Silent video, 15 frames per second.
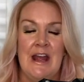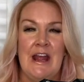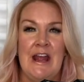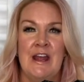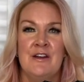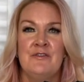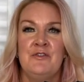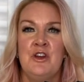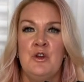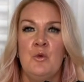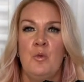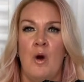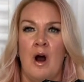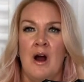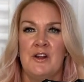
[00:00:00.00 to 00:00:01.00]
If you
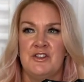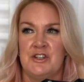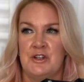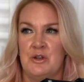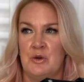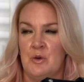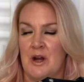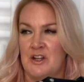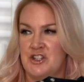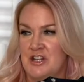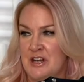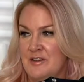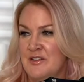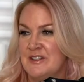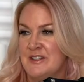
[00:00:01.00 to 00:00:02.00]
want to
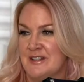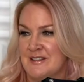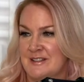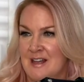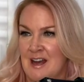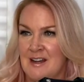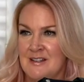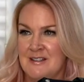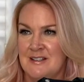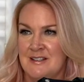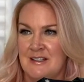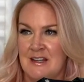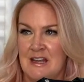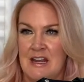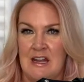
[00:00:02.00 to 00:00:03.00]
achieve success
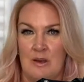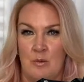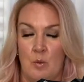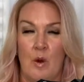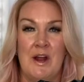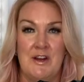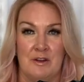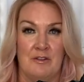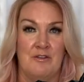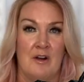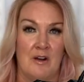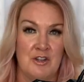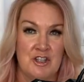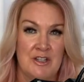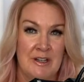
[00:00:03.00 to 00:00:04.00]
in what your
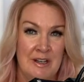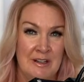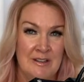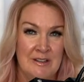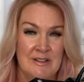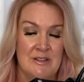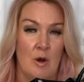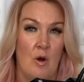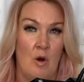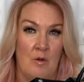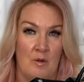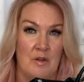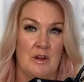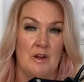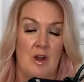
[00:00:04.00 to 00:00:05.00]
function is
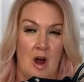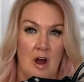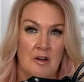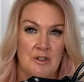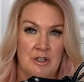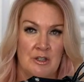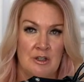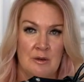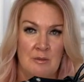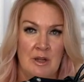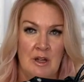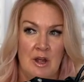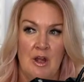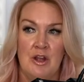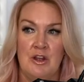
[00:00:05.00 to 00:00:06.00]
over the long term,
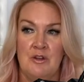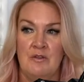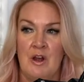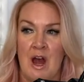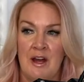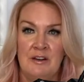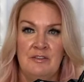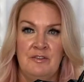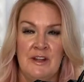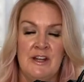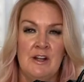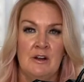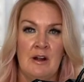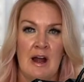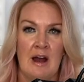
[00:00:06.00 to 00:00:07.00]
you've got to
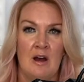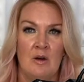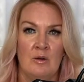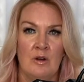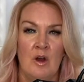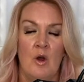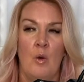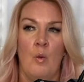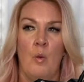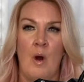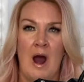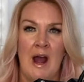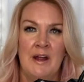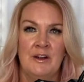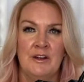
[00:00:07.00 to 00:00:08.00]
figure out,
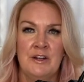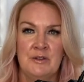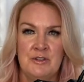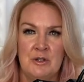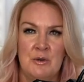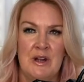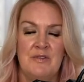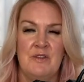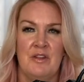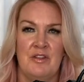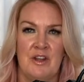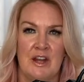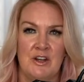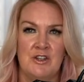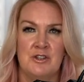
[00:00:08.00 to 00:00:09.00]
why are you doing the
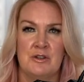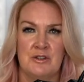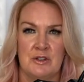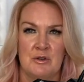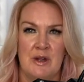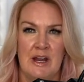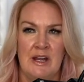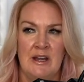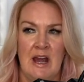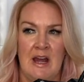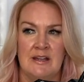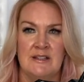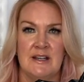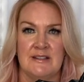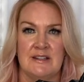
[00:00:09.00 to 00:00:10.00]
things you're doing,
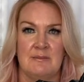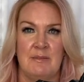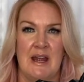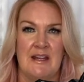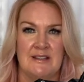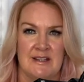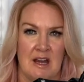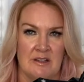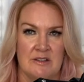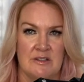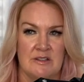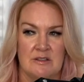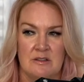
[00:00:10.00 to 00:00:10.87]
and does it make sense?